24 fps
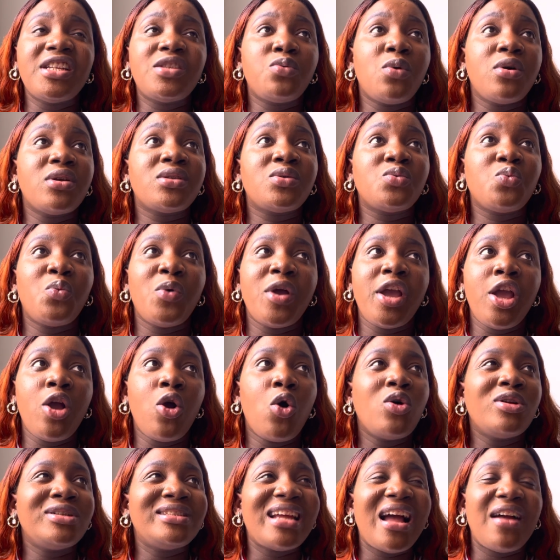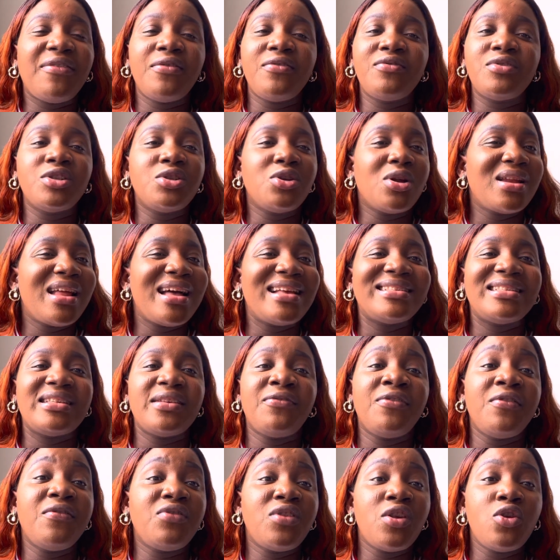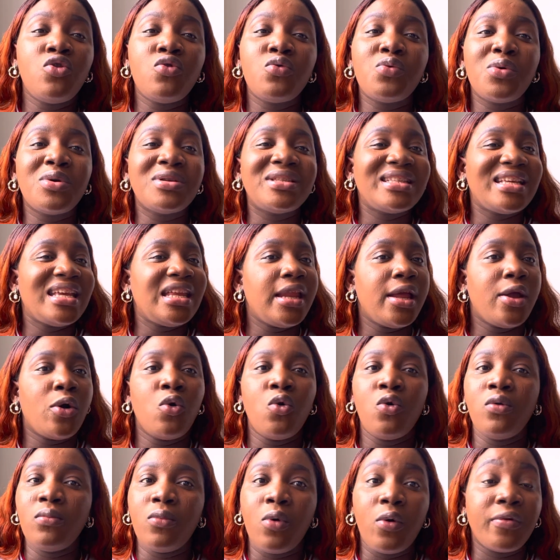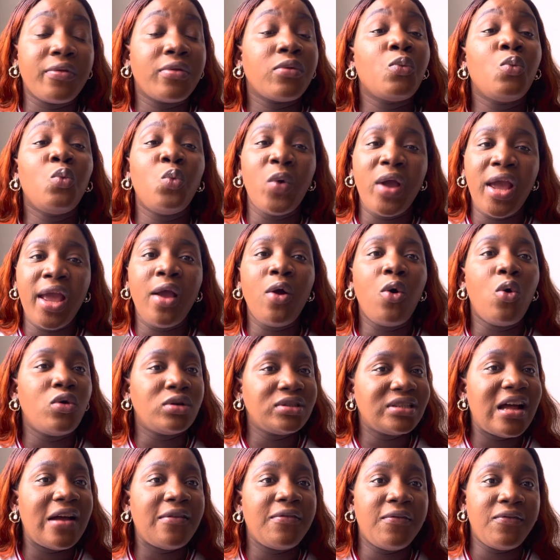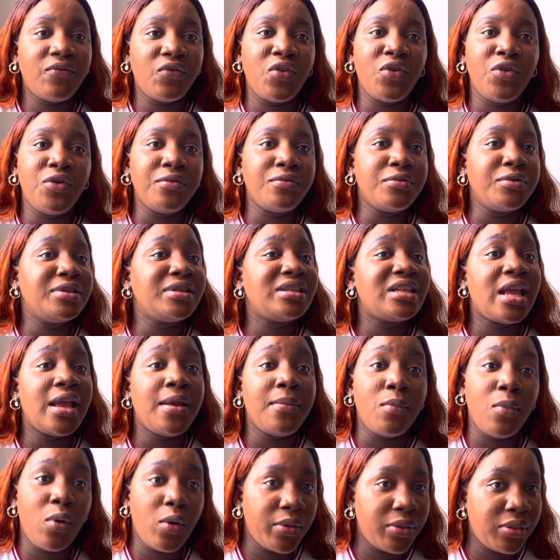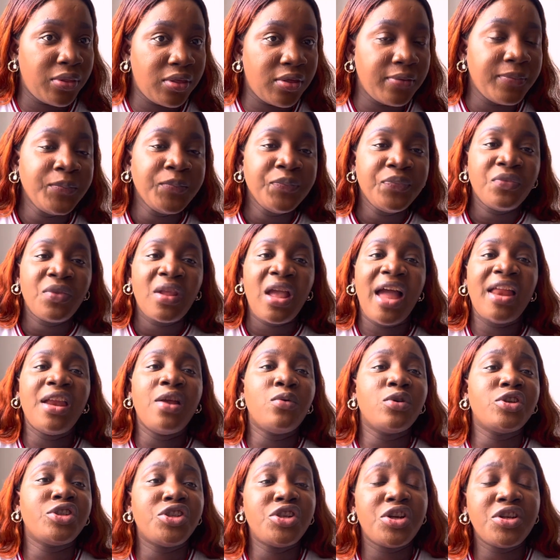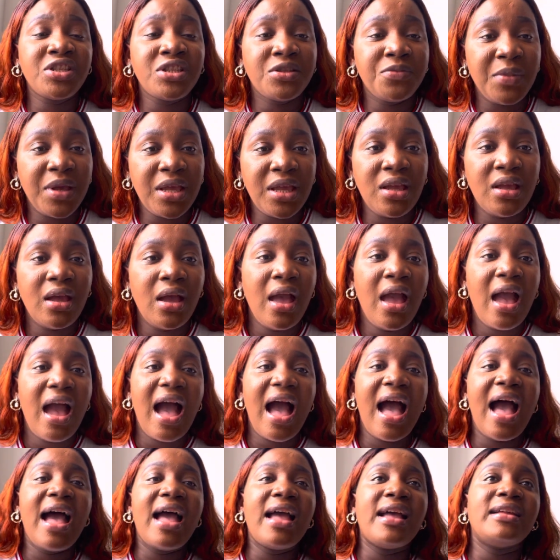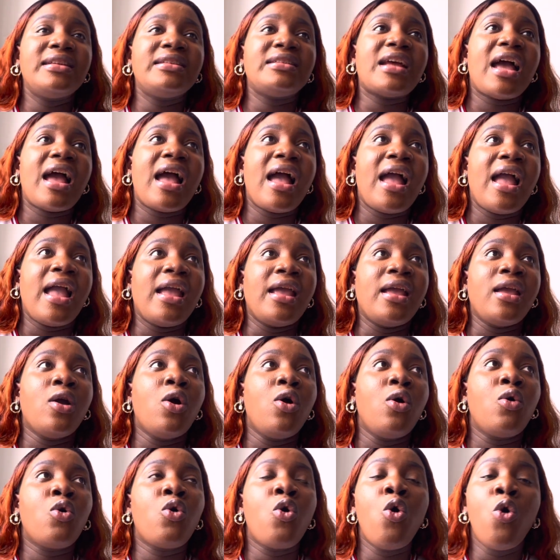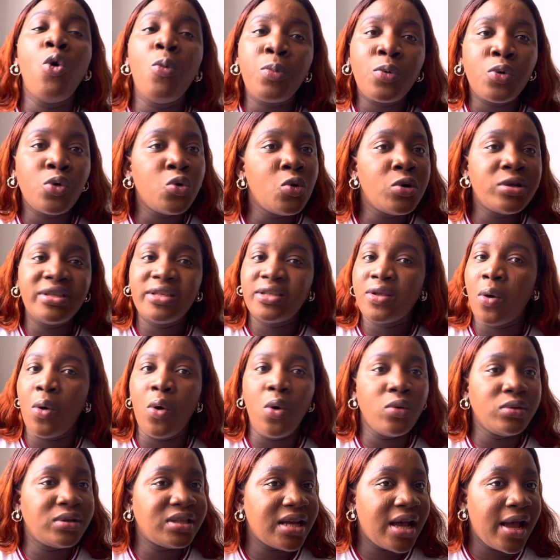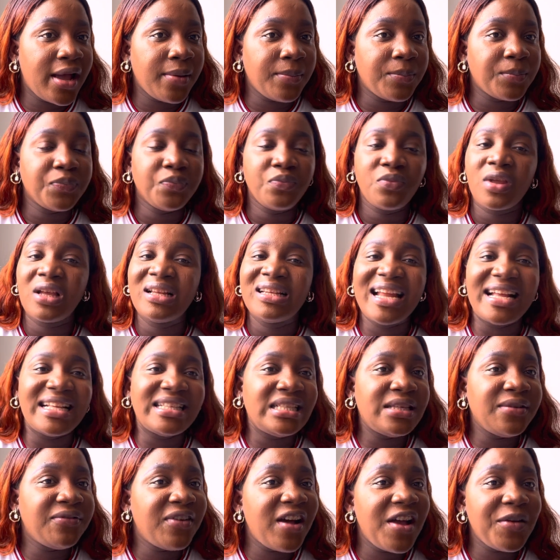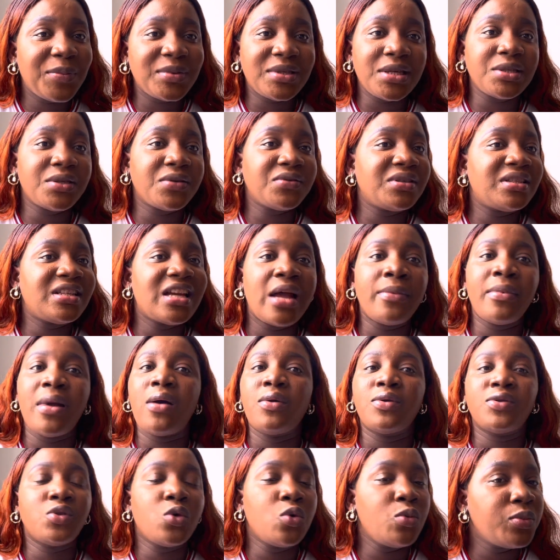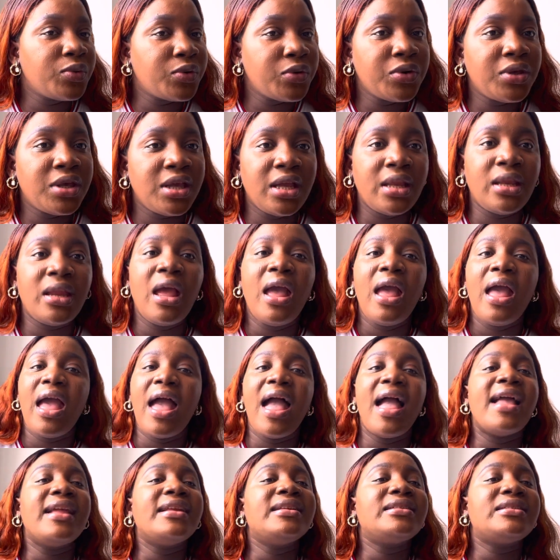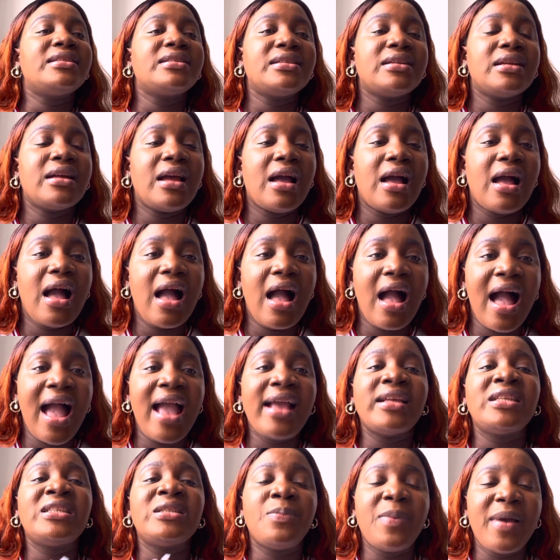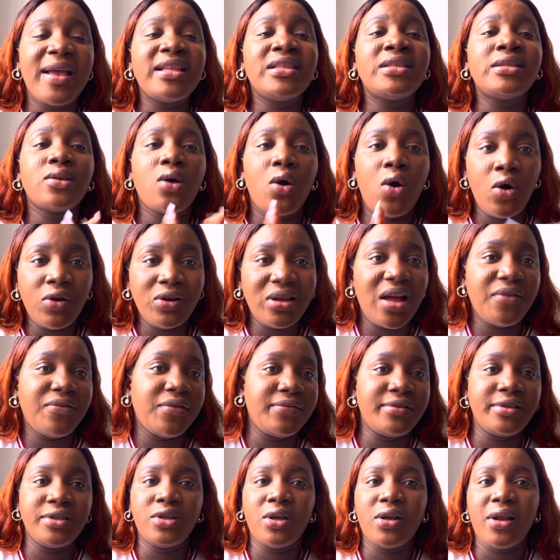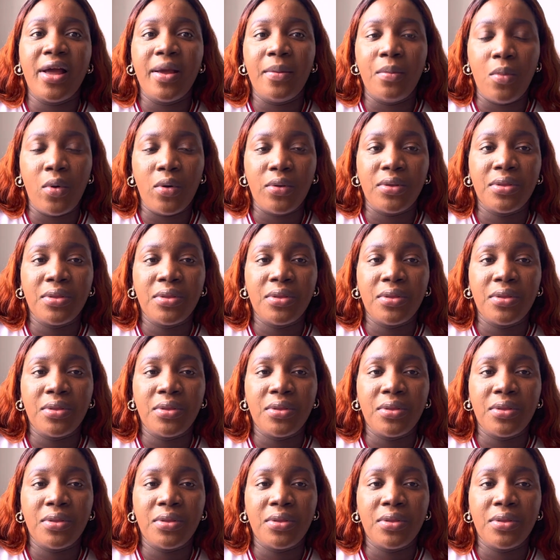was way under $50, 50 euros in a whole month, way under 50 euros a month, and it was just me, and I home cooked the whole time. 95% of the time I was home cooking, and I spent under $50 a month.